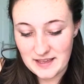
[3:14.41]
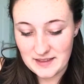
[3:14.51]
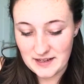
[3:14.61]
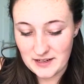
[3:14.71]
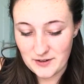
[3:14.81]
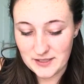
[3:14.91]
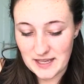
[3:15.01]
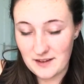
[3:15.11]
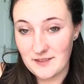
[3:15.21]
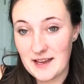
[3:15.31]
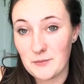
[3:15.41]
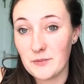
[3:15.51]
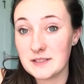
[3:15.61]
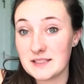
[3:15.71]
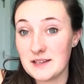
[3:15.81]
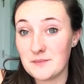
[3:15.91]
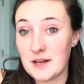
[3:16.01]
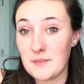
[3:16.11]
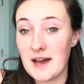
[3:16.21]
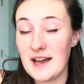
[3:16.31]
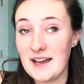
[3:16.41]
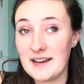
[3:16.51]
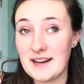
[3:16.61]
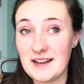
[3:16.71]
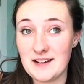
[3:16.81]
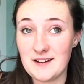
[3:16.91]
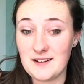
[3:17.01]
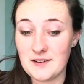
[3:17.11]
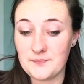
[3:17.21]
and then I know exactly what's in my pad and